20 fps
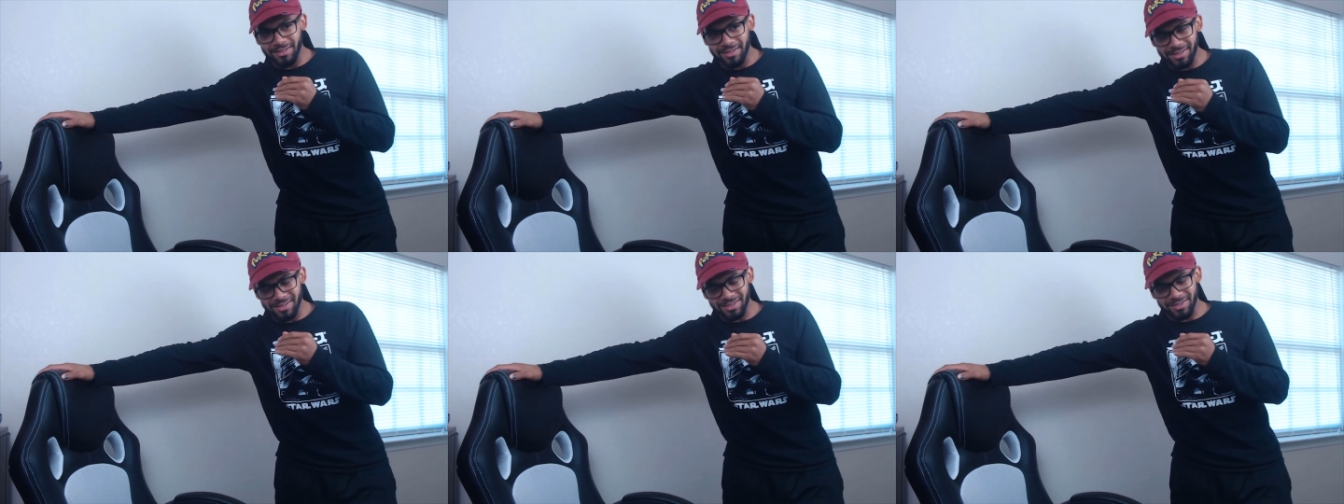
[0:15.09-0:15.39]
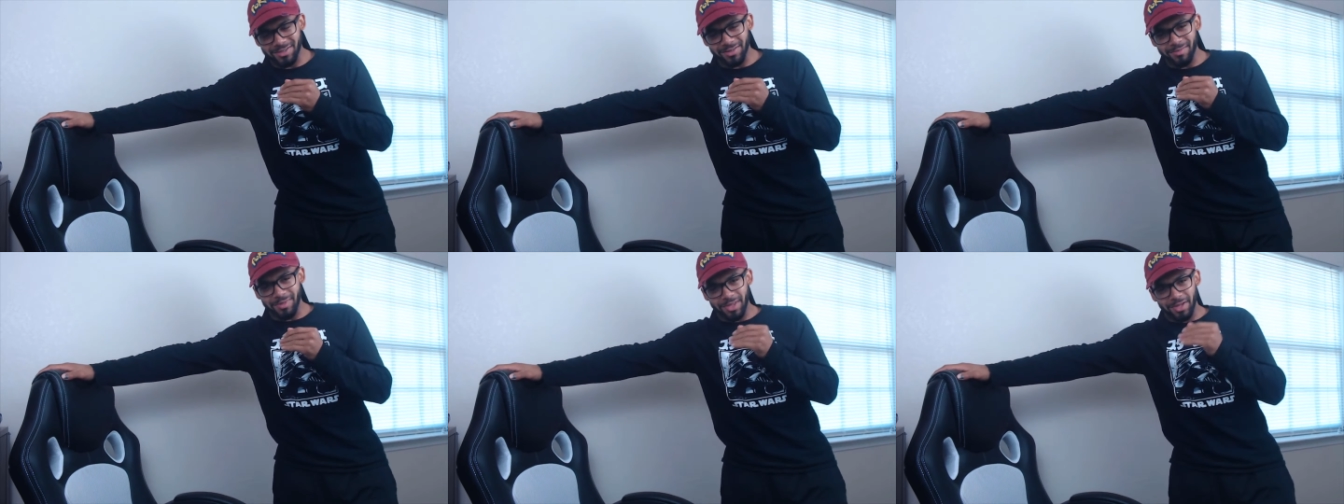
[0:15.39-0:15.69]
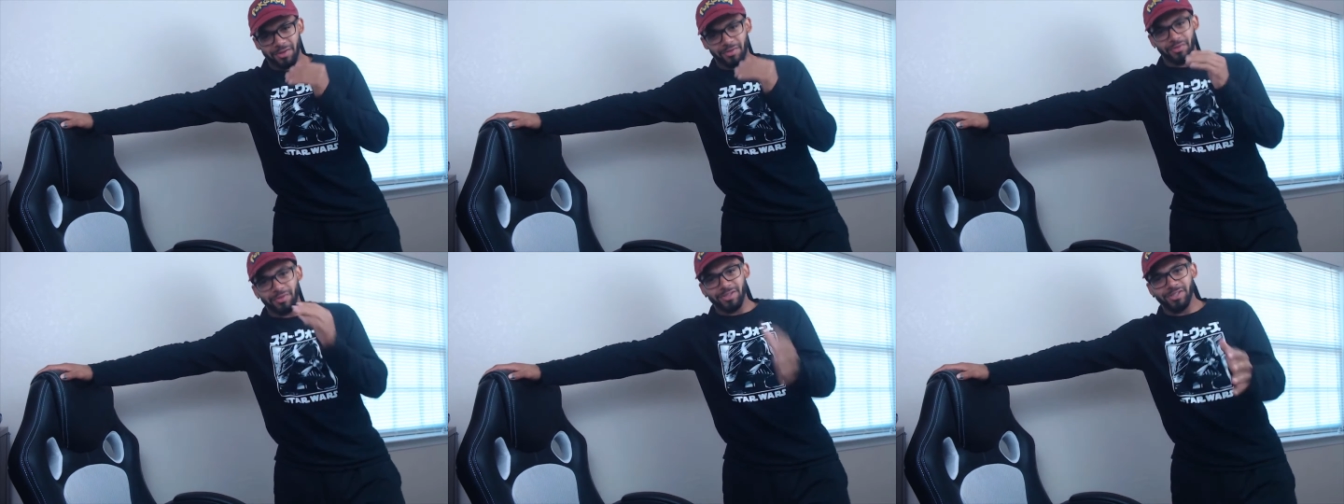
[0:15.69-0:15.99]
this is going to be
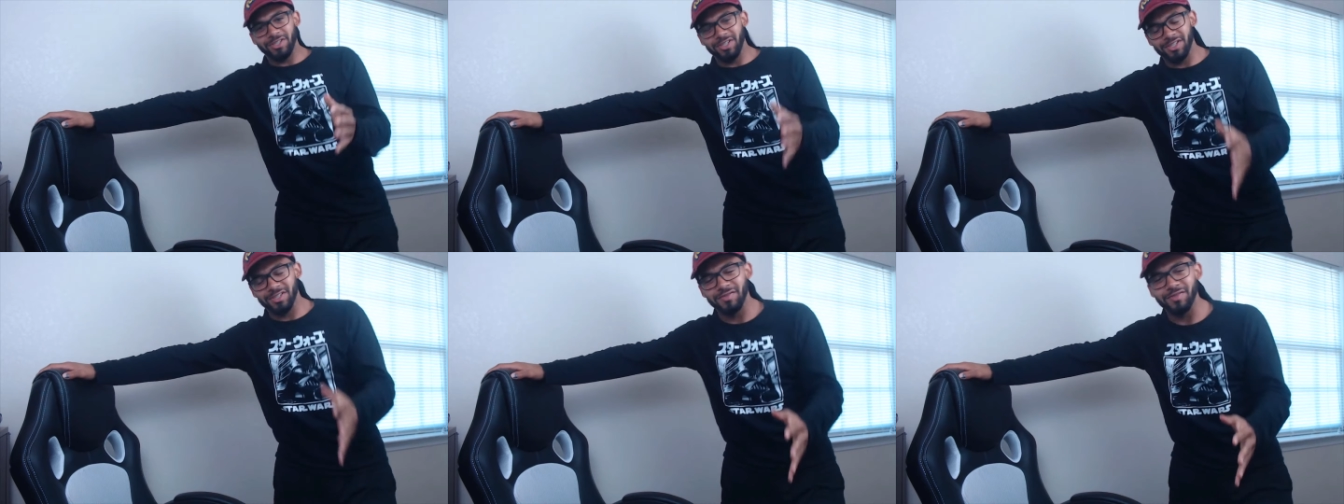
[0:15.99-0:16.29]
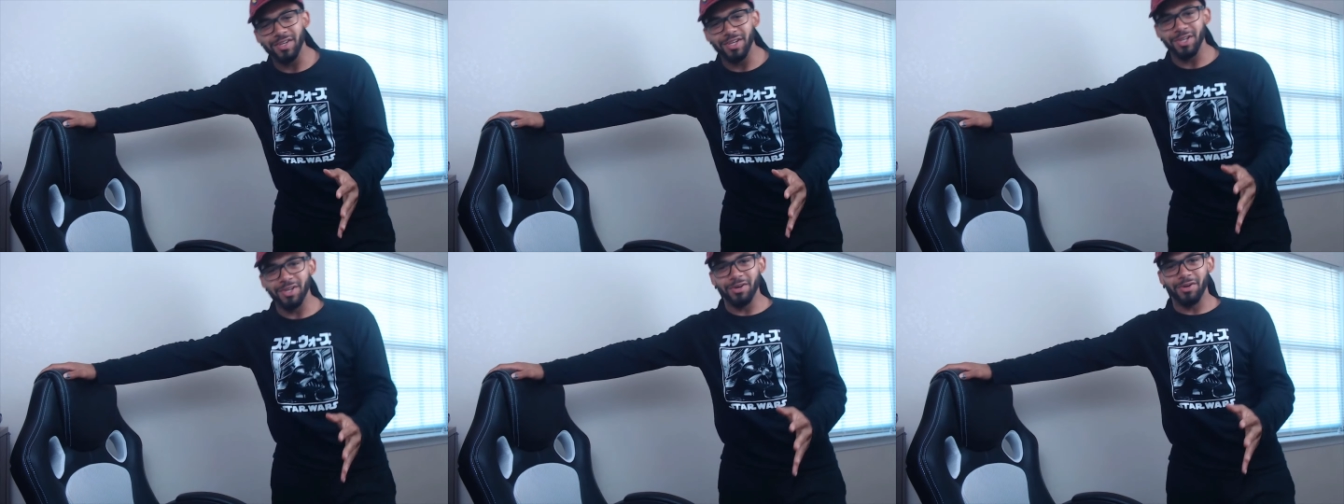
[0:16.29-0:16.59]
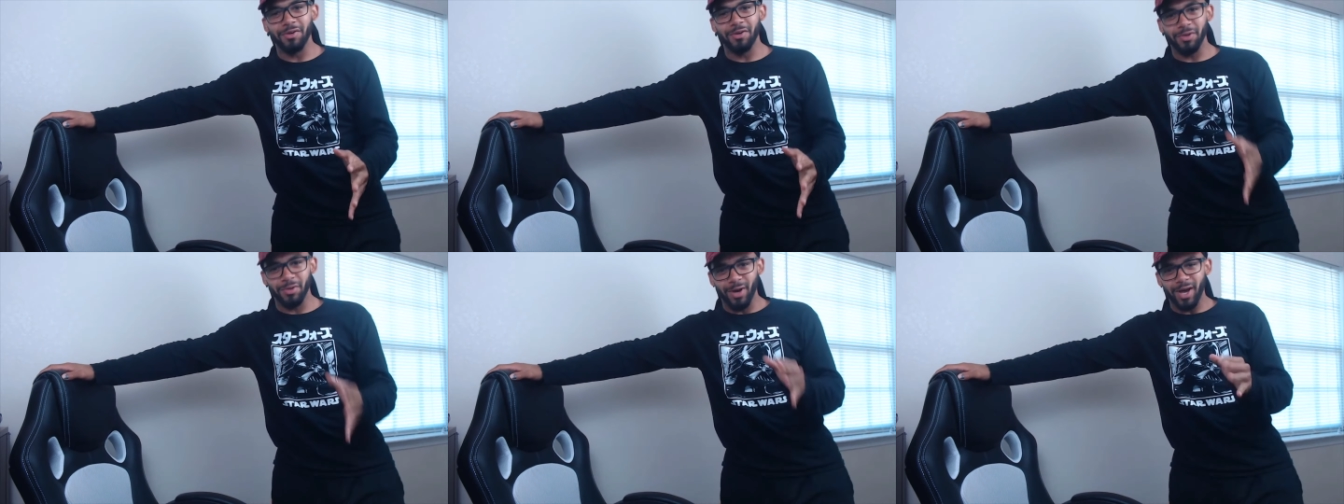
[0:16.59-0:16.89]
the cringiest
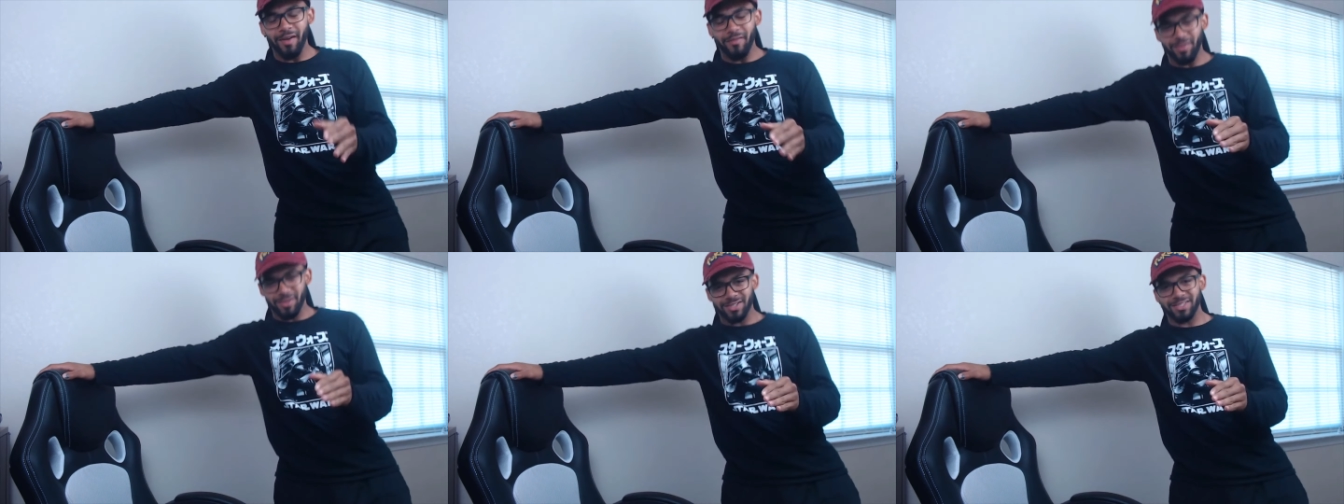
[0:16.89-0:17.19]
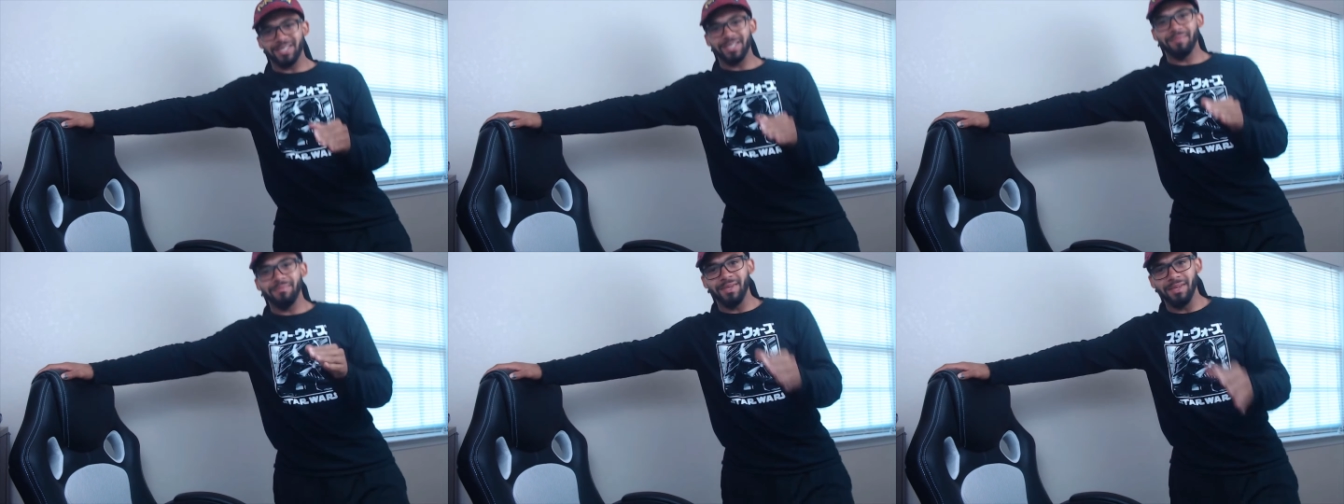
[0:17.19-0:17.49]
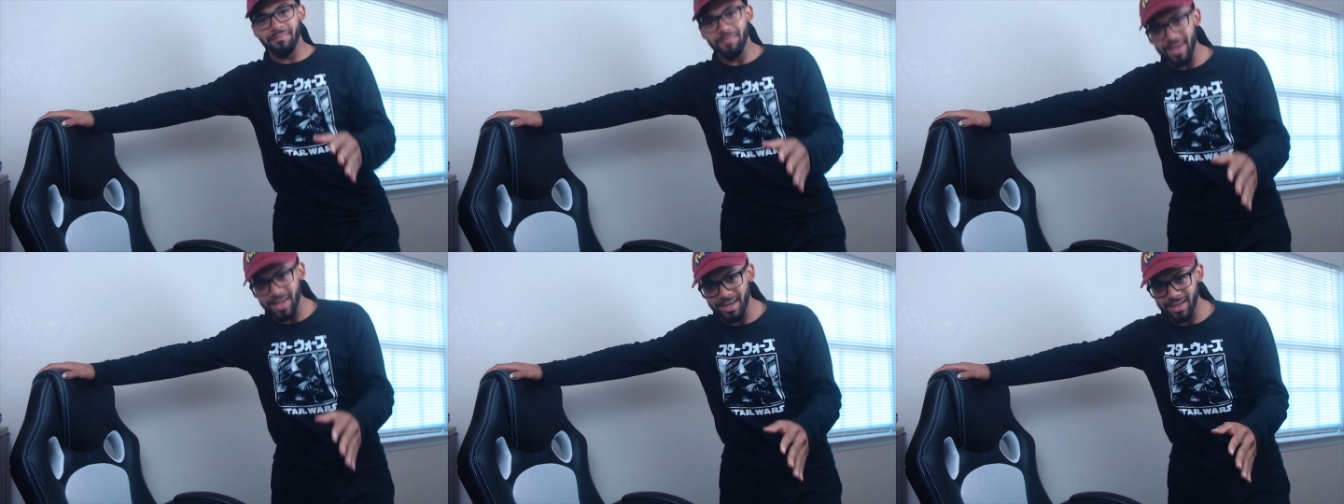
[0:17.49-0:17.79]
video you will ever see me
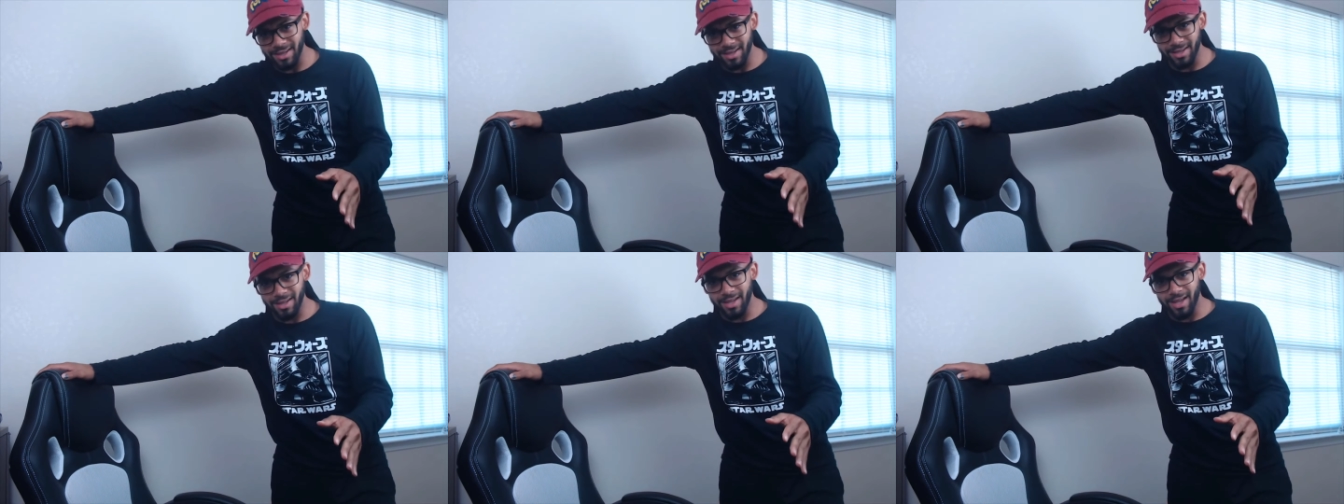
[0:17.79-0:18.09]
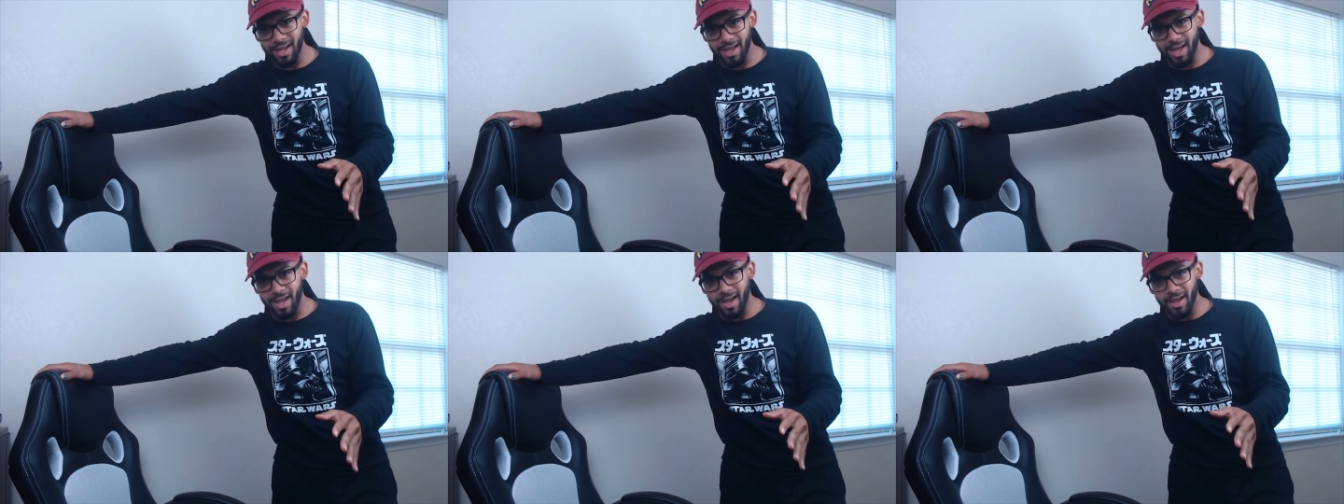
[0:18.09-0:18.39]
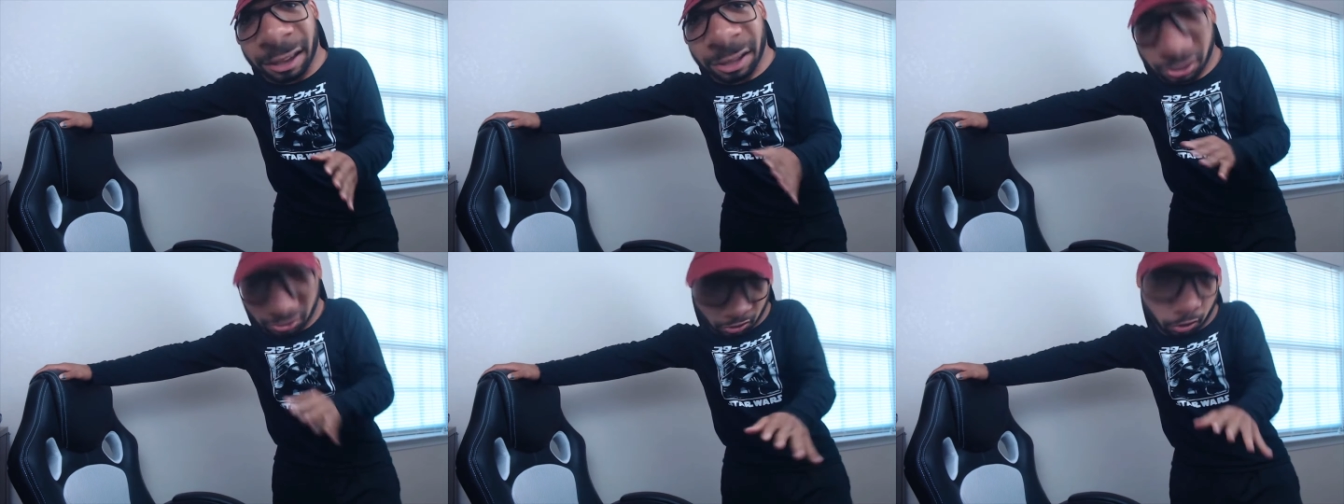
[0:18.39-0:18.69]
make
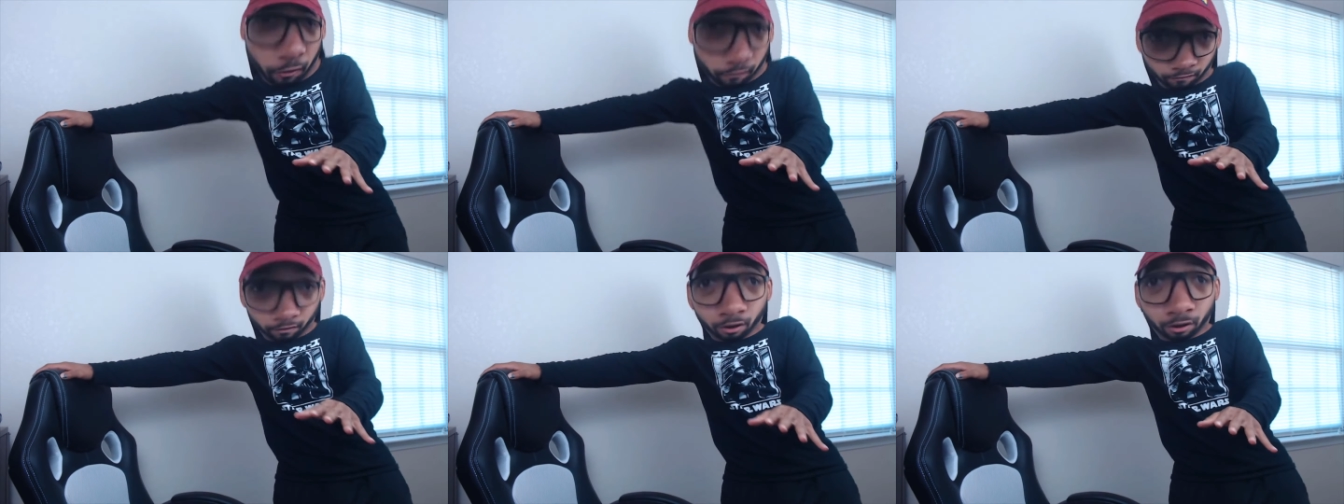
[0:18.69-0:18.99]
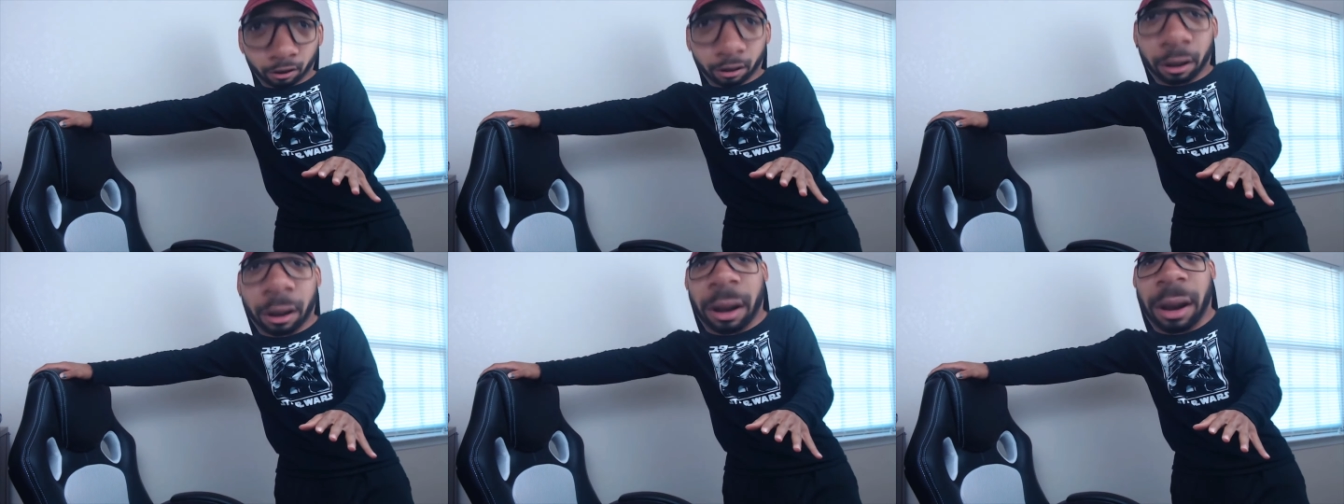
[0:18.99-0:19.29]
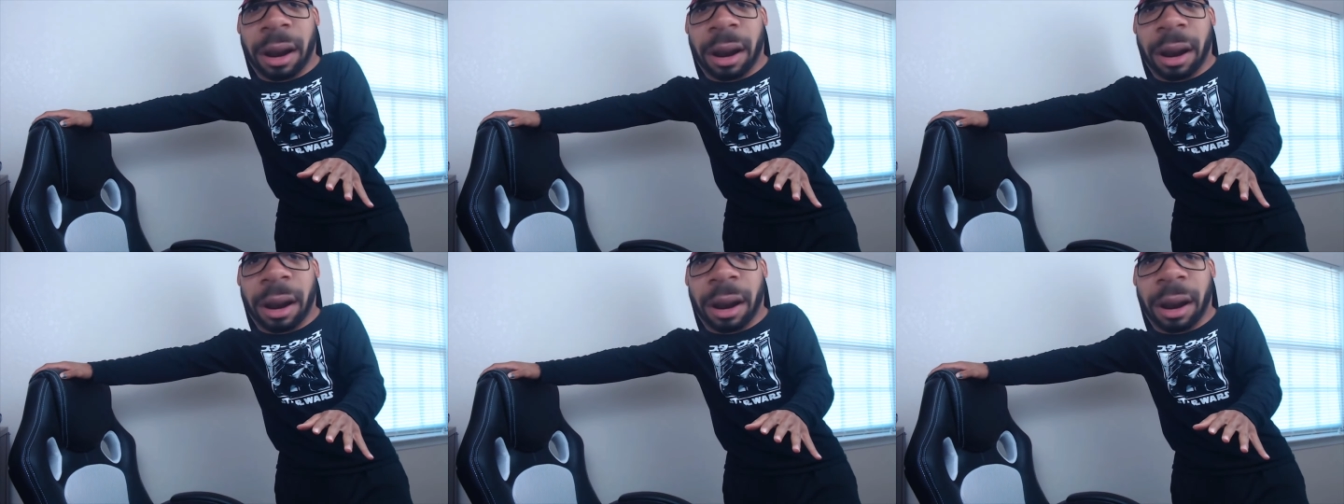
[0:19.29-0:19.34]
so far.